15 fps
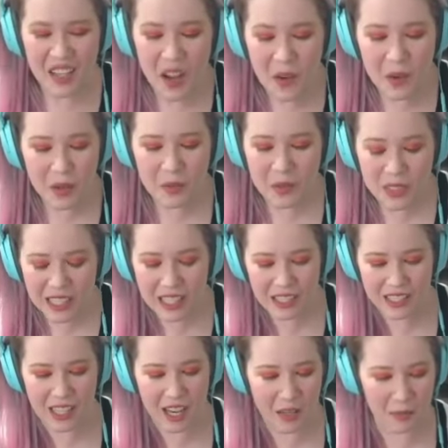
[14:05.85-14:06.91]
No,
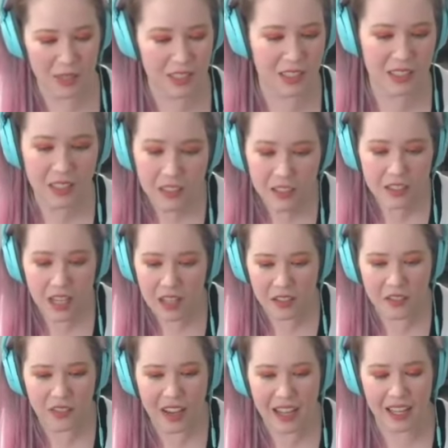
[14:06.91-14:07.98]
it's still a
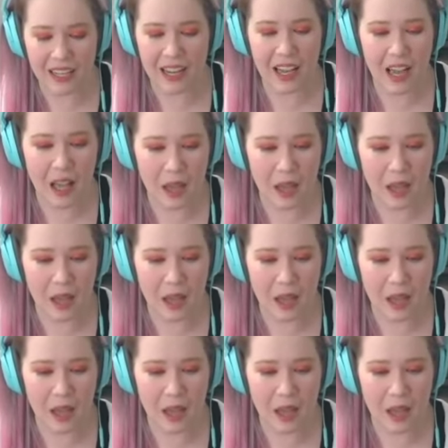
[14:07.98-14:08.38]
ton of fun.